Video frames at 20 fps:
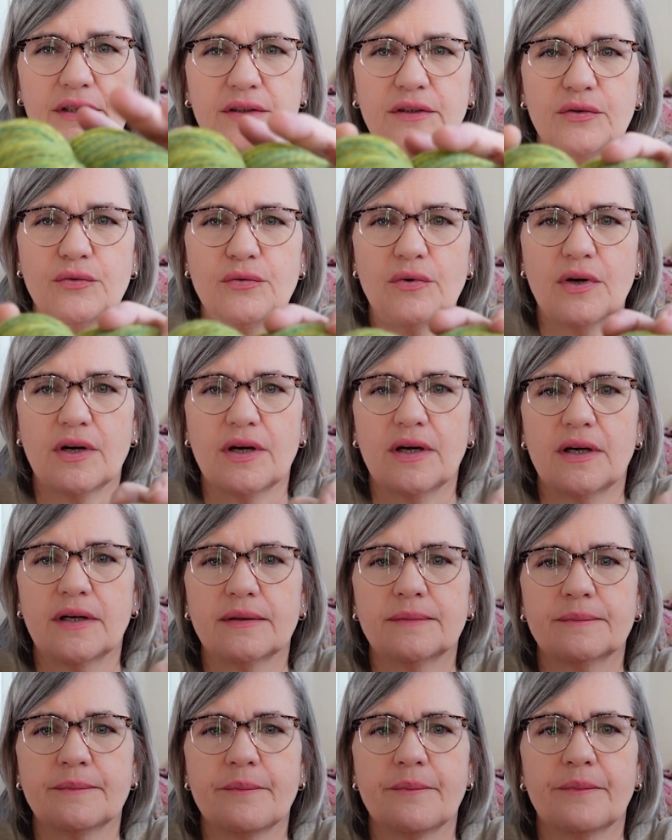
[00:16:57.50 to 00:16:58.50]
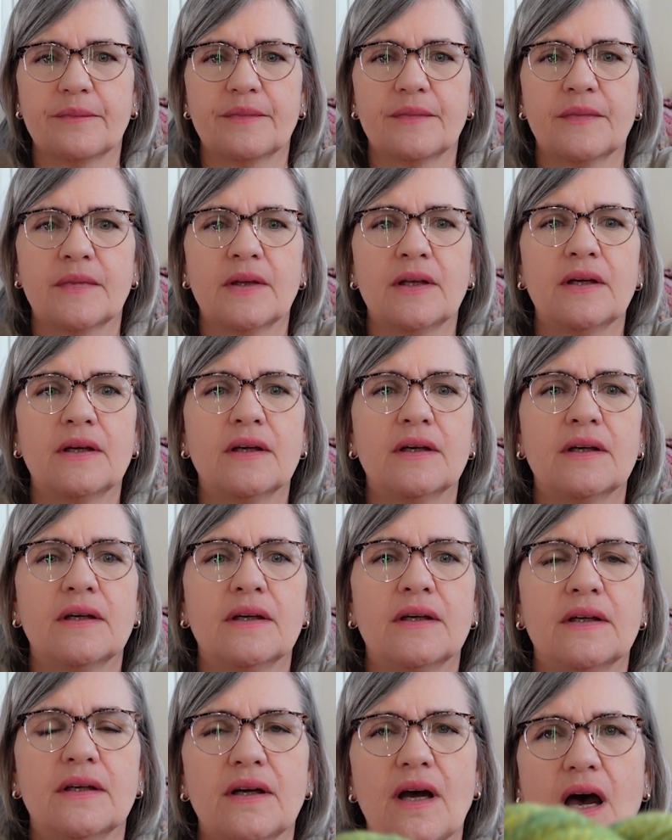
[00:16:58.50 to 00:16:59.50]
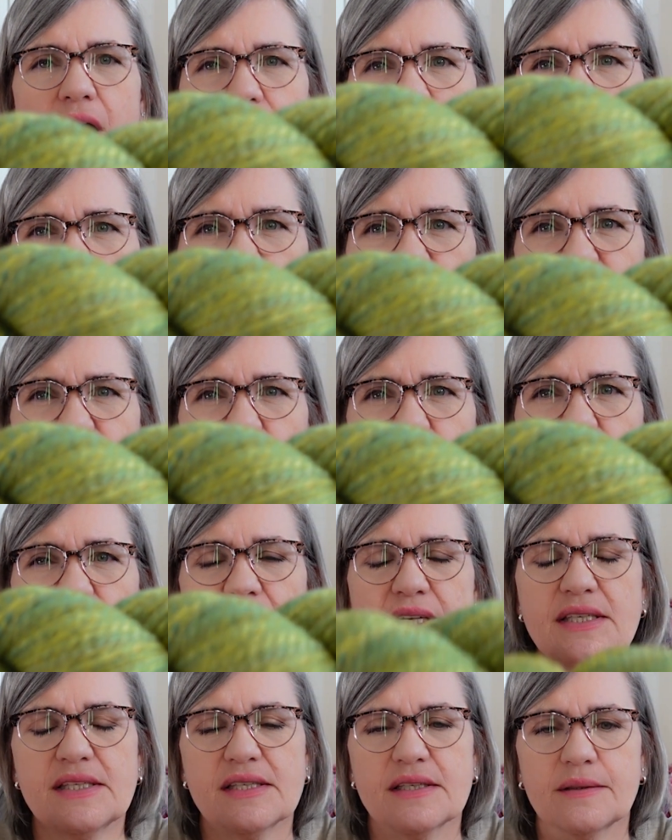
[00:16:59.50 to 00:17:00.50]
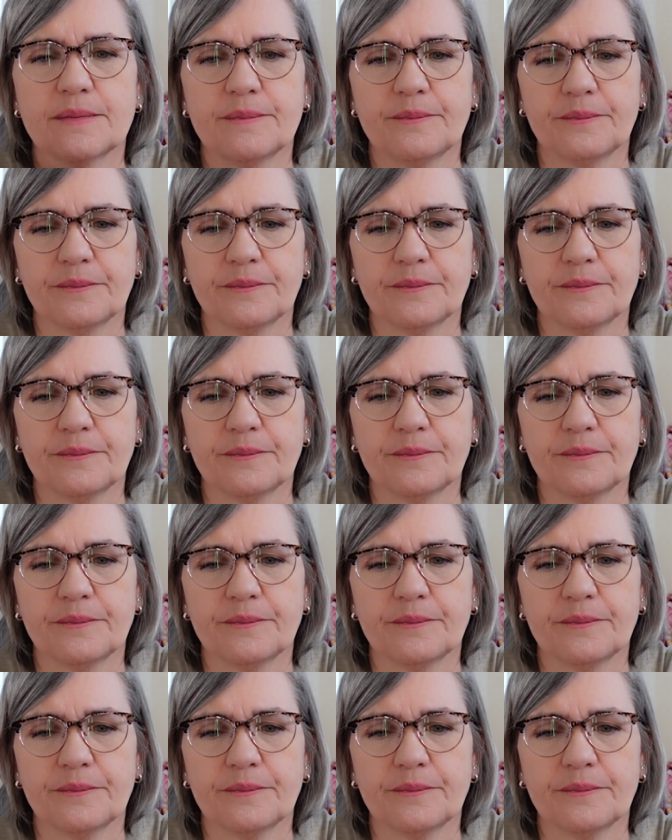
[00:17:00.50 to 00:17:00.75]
do a high twist on this,